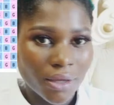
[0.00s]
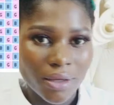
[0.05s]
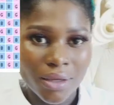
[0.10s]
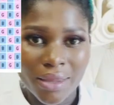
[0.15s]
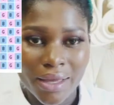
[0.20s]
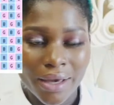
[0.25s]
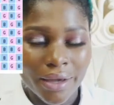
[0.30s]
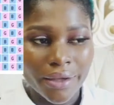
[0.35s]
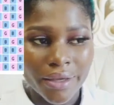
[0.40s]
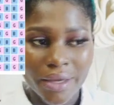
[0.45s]

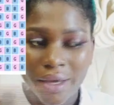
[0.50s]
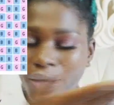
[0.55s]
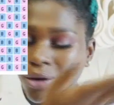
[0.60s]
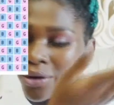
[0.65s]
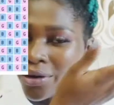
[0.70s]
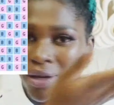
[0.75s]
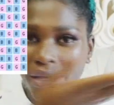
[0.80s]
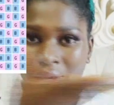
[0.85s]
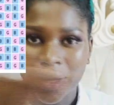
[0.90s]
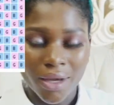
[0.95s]
either here
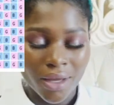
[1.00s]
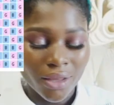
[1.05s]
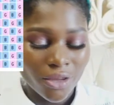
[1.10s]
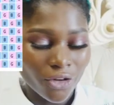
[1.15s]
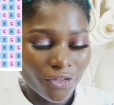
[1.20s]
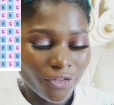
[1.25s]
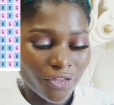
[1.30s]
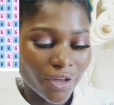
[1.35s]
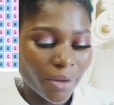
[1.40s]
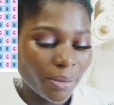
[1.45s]
or here, any
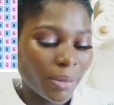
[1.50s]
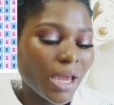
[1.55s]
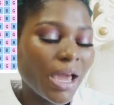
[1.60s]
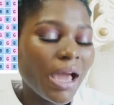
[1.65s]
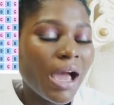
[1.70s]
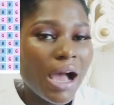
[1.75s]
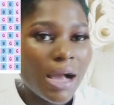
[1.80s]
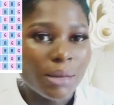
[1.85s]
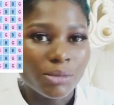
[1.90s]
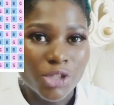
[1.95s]
of them.
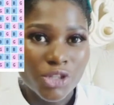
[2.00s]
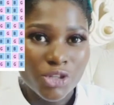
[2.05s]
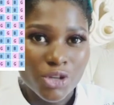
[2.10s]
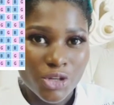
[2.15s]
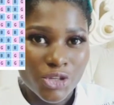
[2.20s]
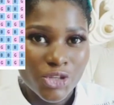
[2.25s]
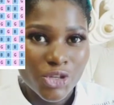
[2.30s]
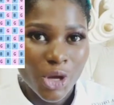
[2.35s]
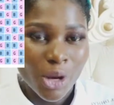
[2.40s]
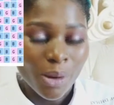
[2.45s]
I'm just
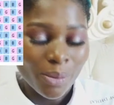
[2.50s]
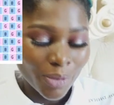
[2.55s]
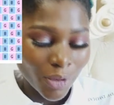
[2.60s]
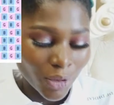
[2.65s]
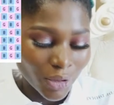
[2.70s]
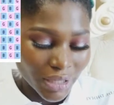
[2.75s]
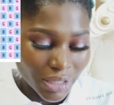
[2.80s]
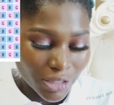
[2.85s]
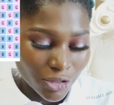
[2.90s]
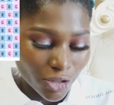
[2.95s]
going to
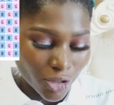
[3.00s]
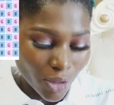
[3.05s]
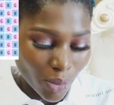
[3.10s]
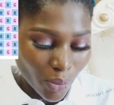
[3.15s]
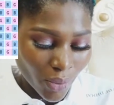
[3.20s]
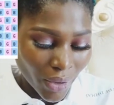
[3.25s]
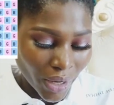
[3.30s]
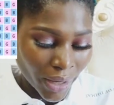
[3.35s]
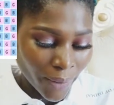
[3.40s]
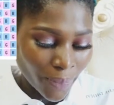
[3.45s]
upload it
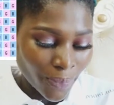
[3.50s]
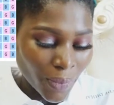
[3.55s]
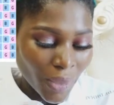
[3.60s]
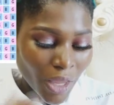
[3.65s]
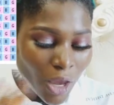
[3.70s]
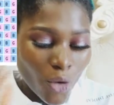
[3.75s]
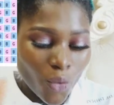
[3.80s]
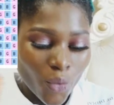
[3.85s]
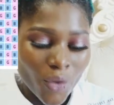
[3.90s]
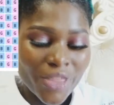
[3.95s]
somewhere.
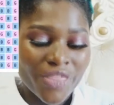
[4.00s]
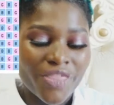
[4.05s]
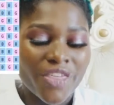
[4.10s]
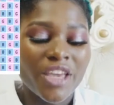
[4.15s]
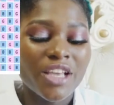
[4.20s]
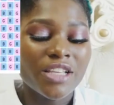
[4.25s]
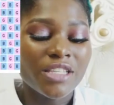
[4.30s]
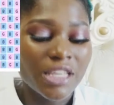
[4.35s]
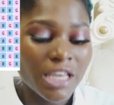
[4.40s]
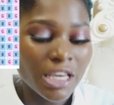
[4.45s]
With
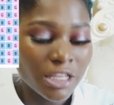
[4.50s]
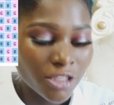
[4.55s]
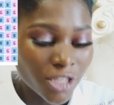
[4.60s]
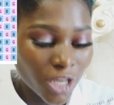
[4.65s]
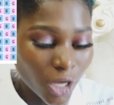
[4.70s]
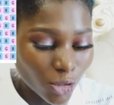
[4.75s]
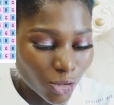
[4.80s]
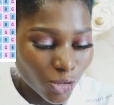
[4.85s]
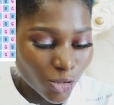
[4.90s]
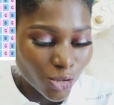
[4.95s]
this, it
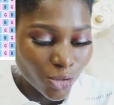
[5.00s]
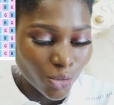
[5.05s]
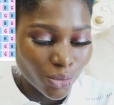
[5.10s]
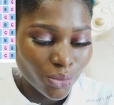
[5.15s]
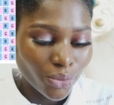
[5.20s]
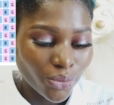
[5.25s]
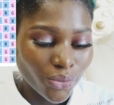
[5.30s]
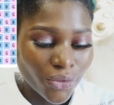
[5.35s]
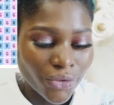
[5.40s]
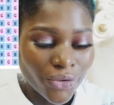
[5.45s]
tells
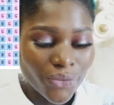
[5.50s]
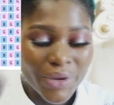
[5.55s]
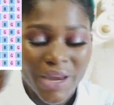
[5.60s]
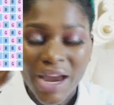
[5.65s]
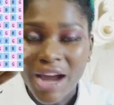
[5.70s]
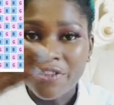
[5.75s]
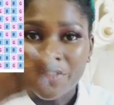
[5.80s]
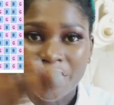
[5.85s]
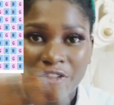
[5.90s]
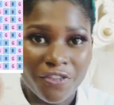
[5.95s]
you, we
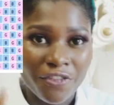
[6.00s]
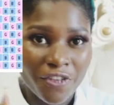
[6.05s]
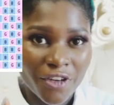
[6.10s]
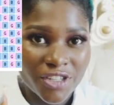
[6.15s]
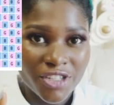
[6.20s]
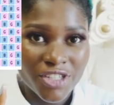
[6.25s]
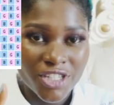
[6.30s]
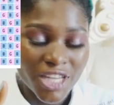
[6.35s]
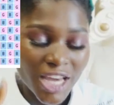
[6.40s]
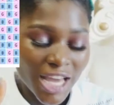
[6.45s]
have the
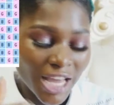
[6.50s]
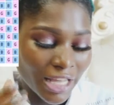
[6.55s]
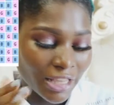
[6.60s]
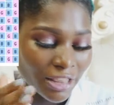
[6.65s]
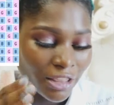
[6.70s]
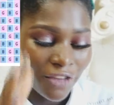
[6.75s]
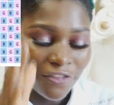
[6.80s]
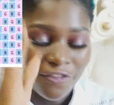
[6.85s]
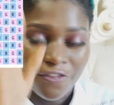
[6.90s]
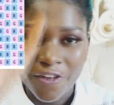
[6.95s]
first
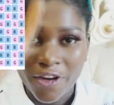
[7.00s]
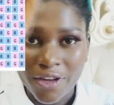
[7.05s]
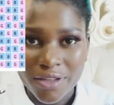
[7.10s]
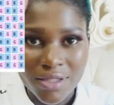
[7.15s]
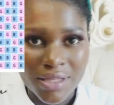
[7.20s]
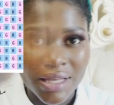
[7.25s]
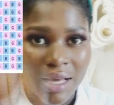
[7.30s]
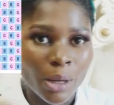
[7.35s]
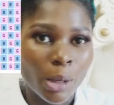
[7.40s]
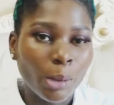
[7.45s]
chart, the
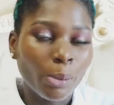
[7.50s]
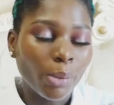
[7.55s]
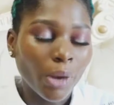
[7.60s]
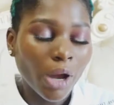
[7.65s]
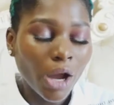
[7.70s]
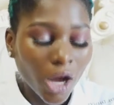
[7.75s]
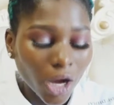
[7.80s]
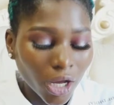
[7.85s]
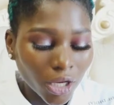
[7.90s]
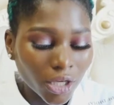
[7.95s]
first
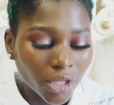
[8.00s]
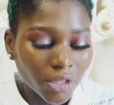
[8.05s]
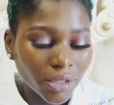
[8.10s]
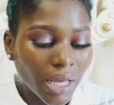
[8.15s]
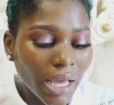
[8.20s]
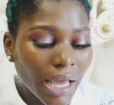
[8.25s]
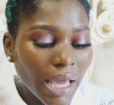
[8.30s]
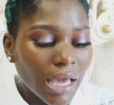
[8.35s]
column.